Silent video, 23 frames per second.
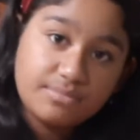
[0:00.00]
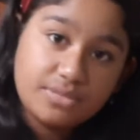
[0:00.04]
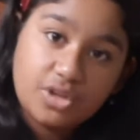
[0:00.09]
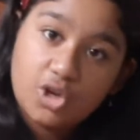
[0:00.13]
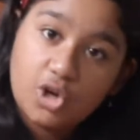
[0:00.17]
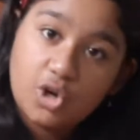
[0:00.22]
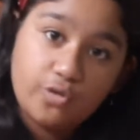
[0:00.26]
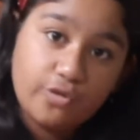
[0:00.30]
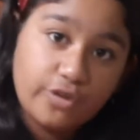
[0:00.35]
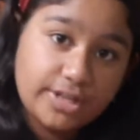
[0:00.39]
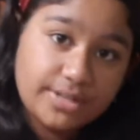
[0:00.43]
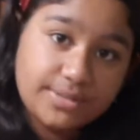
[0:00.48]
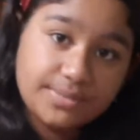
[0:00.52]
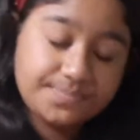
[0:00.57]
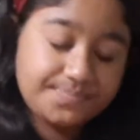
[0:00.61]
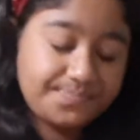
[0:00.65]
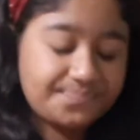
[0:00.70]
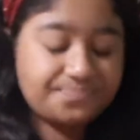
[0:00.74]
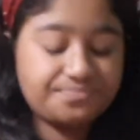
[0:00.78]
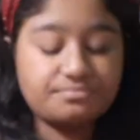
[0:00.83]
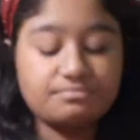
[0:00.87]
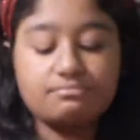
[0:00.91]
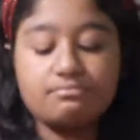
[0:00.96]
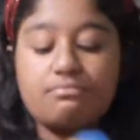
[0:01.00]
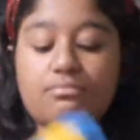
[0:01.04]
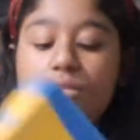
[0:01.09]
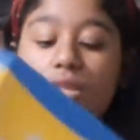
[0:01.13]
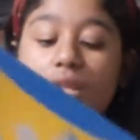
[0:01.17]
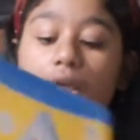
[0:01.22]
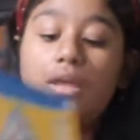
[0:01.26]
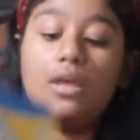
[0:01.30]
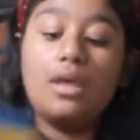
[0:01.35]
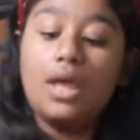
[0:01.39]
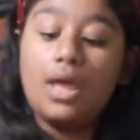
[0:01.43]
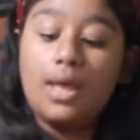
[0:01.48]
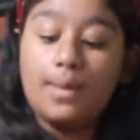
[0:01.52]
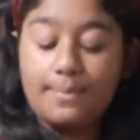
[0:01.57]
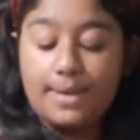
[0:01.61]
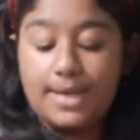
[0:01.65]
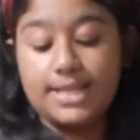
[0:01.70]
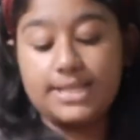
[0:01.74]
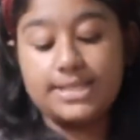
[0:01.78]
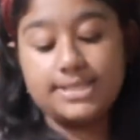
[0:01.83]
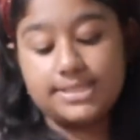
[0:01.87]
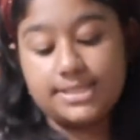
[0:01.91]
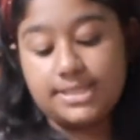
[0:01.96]
Oh, but
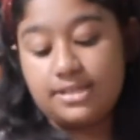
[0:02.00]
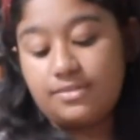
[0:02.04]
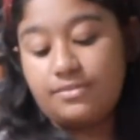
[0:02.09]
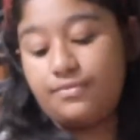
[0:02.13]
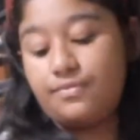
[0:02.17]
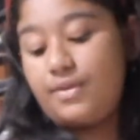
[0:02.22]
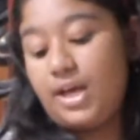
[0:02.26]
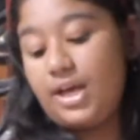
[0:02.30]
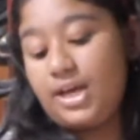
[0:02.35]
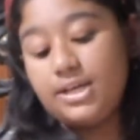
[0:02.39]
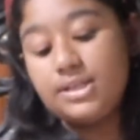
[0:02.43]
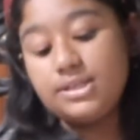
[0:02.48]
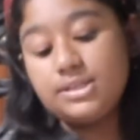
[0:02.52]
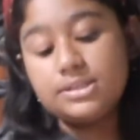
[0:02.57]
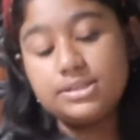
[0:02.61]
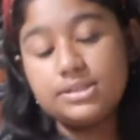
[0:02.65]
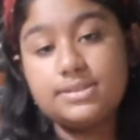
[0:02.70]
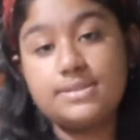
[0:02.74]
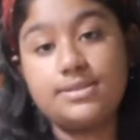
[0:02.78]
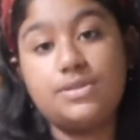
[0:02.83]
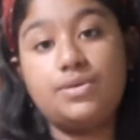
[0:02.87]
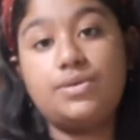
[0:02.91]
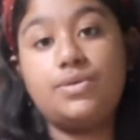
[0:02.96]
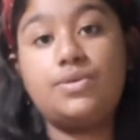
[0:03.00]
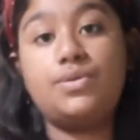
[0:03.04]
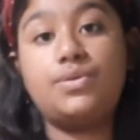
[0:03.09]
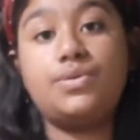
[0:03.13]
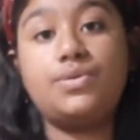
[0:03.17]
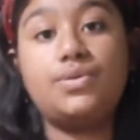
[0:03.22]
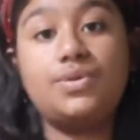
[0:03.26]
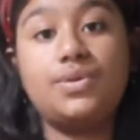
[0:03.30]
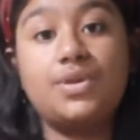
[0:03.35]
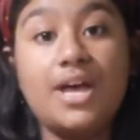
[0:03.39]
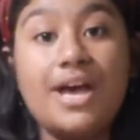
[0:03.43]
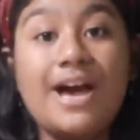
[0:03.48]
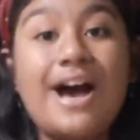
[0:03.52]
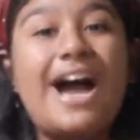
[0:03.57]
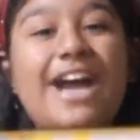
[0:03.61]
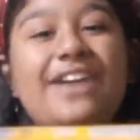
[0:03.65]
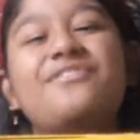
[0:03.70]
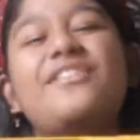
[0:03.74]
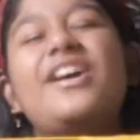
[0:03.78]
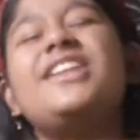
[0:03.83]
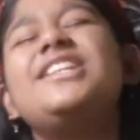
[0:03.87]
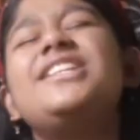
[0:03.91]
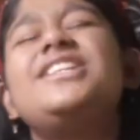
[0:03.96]
it's still fine. So I
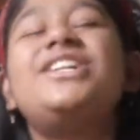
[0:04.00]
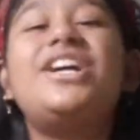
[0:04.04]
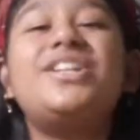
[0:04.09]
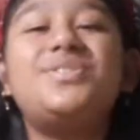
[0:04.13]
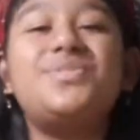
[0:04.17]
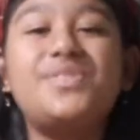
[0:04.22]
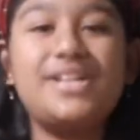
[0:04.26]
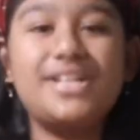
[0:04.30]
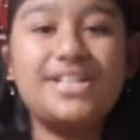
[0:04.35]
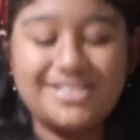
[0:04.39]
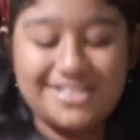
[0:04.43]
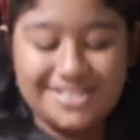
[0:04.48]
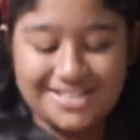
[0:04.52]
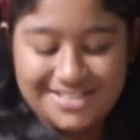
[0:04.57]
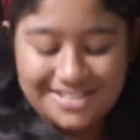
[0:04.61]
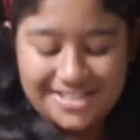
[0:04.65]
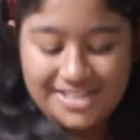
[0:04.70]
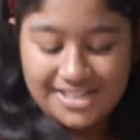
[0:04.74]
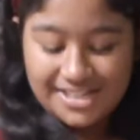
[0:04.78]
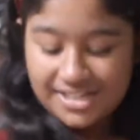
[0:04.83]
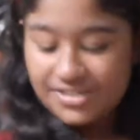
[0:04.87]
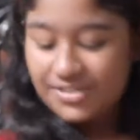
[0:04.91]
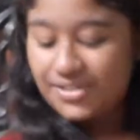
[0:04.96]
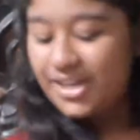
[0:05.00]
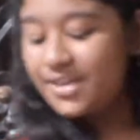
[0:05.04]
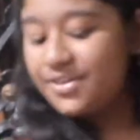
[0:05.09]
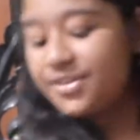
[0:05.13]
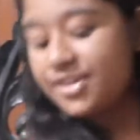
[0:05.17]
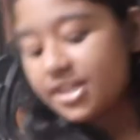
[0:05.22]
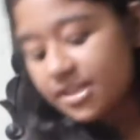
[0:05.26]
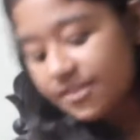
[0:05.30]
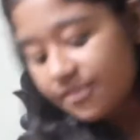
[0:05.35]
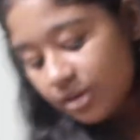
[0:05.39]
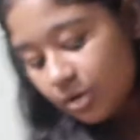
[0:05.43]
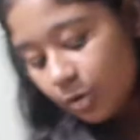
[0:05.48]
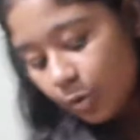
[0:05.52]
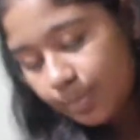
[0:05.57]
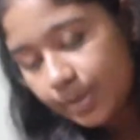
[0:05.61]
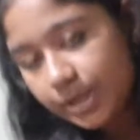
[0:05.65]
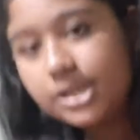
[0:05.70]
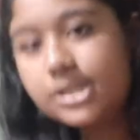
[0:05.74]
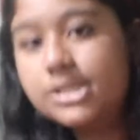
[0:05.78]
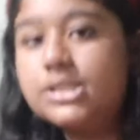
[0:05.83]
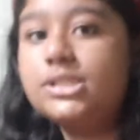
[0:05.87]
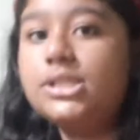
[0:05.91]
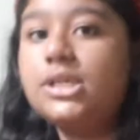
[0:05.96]
finally got one. So I really want to open
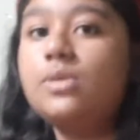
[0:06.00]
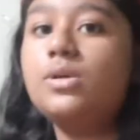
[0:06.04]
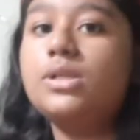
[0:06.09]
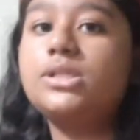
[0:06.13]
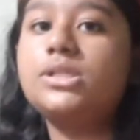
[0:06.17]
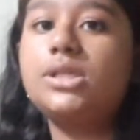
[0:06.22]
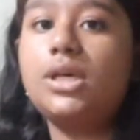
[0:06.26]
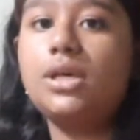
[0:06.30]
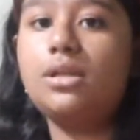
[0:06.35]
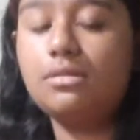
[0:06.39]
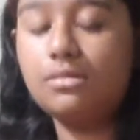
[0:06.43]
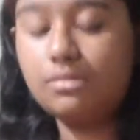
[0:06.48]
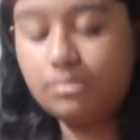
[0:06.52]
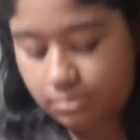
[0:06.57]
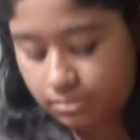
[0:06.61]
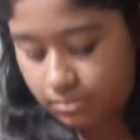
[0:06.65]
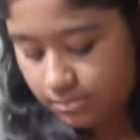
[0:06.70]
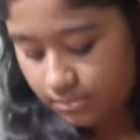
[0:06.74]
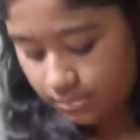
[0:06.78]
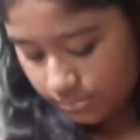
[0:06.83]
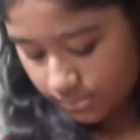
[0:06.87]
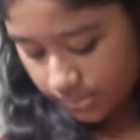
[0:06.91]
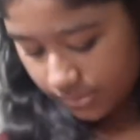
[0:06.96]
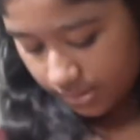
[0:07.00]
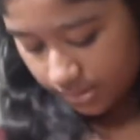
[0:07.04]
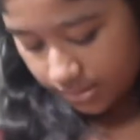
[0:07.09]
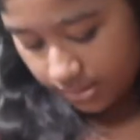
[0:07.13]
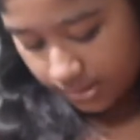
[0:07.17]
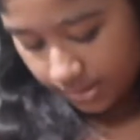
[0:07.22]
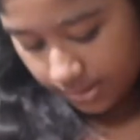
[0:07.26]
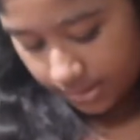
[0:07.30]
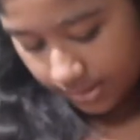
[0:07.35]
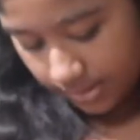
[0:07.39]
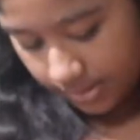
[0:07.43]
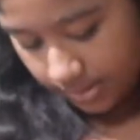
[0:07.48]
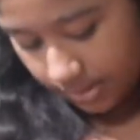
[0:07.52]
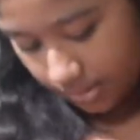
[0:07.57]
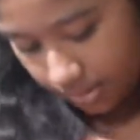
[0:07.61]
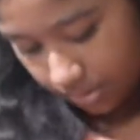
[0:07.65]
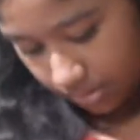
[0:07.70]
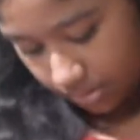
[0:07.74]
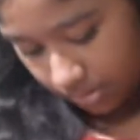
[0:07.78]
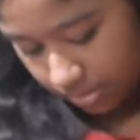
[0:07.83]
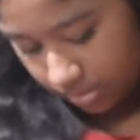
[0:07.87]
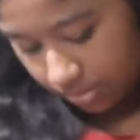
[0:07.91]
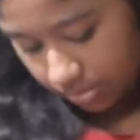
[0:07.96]
it and see what's in.
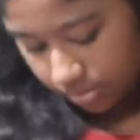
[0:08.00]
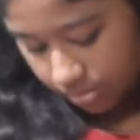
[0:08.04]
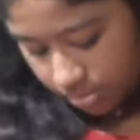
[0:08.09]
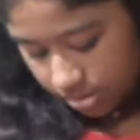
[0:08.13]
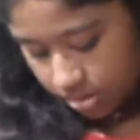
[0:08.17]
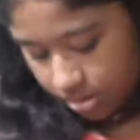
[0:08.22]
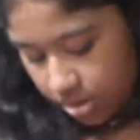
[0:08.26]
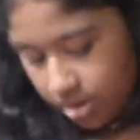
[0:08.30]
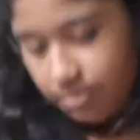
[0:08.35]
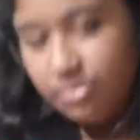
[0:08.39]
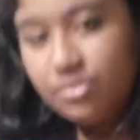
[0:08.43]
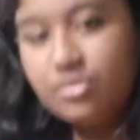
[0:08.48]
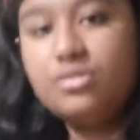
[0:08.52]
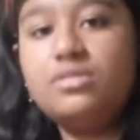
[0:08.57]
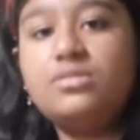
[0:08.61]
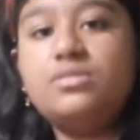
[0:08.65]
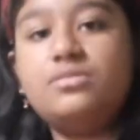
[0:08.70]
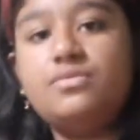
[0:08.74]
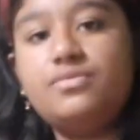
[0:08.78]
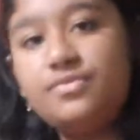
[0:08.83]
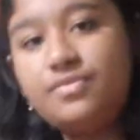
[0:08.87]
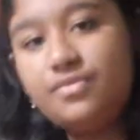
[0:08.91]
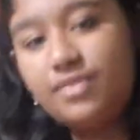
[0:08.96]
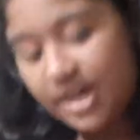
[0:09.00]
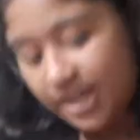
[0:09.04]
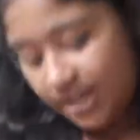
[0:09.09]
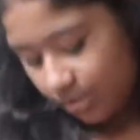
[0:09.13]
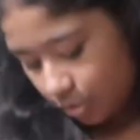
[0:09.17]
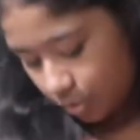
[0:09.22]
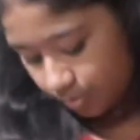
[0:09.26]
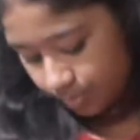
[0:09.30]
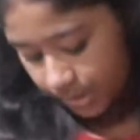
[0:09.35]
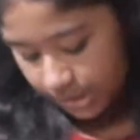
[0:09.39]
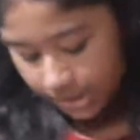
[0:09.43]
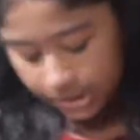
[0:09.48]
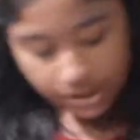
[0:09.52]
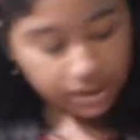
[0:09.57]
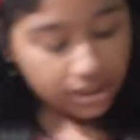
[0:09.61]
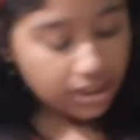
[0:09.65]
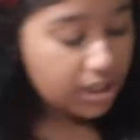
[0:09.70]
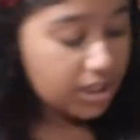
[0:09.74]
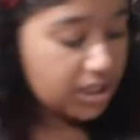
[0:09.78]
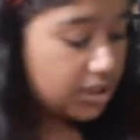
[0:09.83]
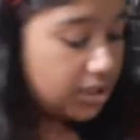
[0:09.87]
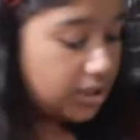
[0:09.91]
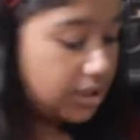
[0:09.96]
Oh, come on. Why opening
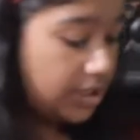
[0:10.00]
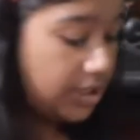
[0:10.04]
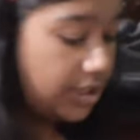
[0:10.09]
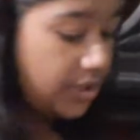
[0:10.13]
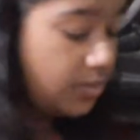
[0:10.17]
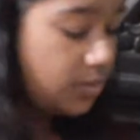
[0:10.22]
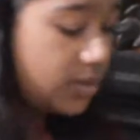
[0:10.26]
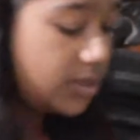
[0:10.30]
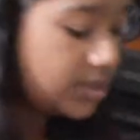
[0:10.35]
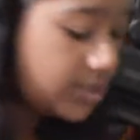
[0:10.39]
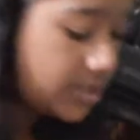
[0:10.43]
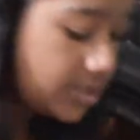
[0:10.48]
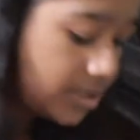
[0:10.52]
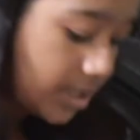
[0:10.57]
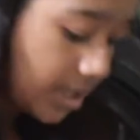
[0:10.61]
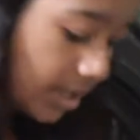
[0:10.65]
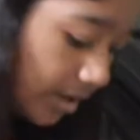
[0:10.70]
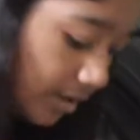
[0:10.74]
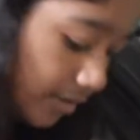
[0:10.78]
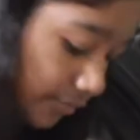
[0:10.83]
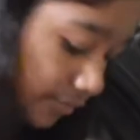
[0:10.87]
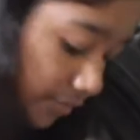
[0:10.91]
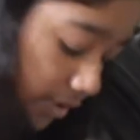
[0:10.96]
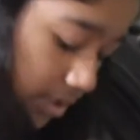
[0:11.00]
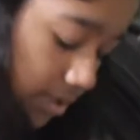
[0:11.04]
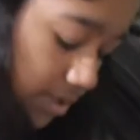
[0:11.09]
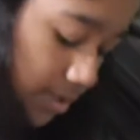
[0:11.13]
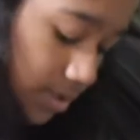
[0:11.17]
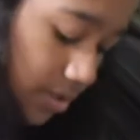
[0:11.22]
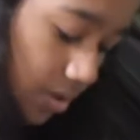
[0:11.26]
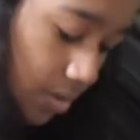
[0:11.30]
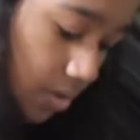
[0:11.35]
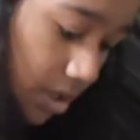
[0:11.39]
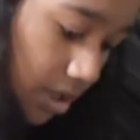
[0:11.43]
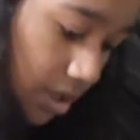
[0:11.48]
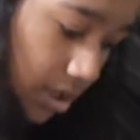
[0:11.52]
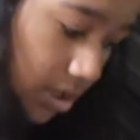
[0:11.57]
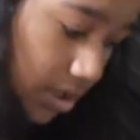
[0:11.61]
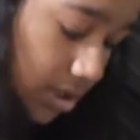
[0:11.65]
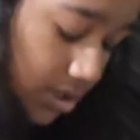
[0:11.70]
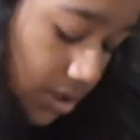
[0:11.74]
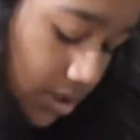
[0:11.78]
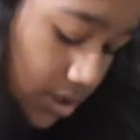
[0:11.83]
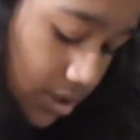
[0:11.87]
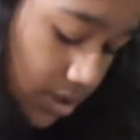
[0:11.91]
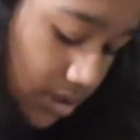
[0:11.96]
new stuff is so hard?